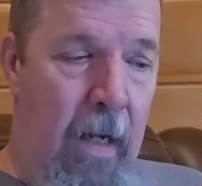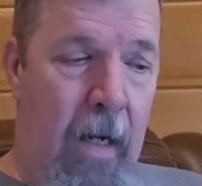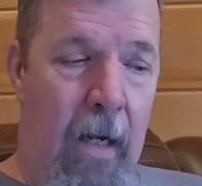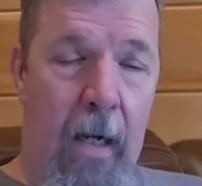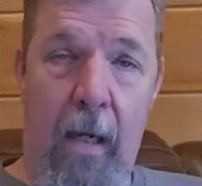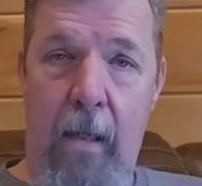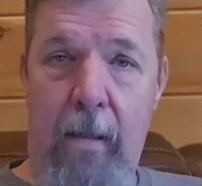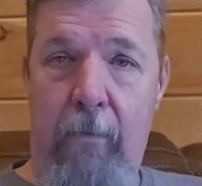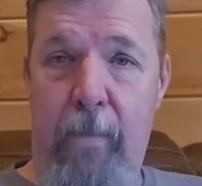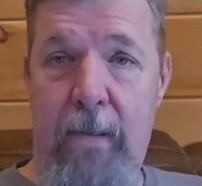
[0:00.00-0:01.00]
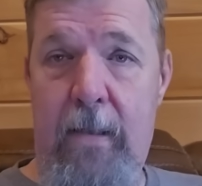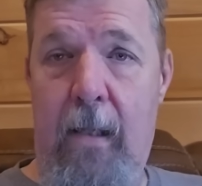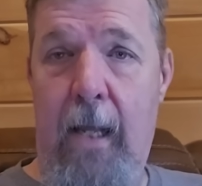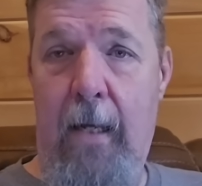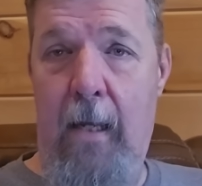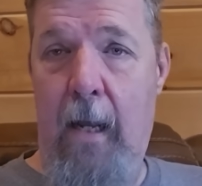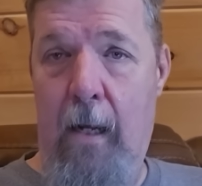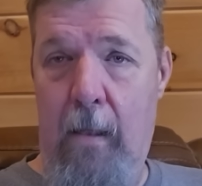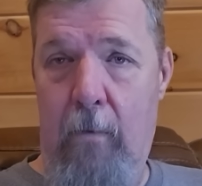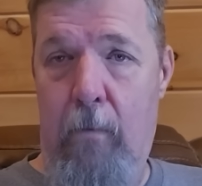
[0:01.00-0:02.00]
Uh, that would be Saleh
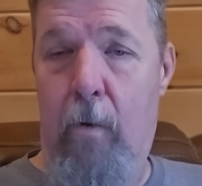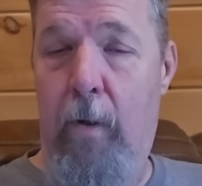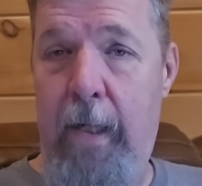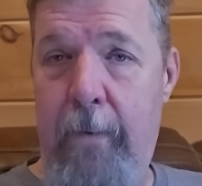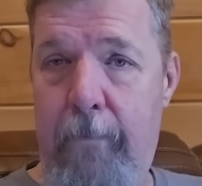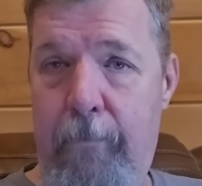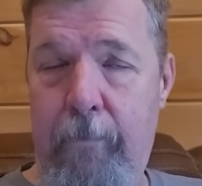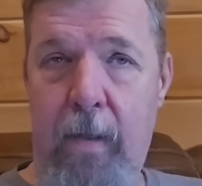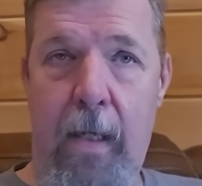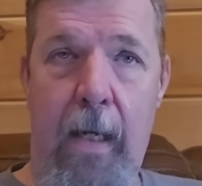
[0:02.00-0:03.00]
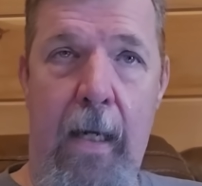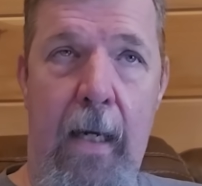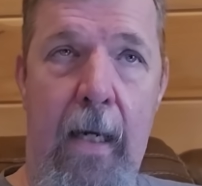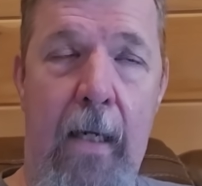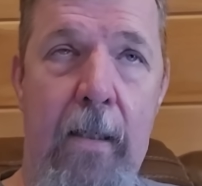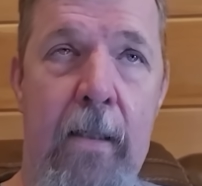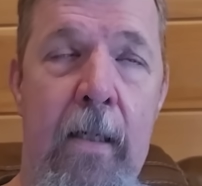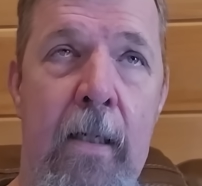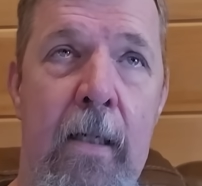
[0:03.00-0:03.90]
al Arouri. And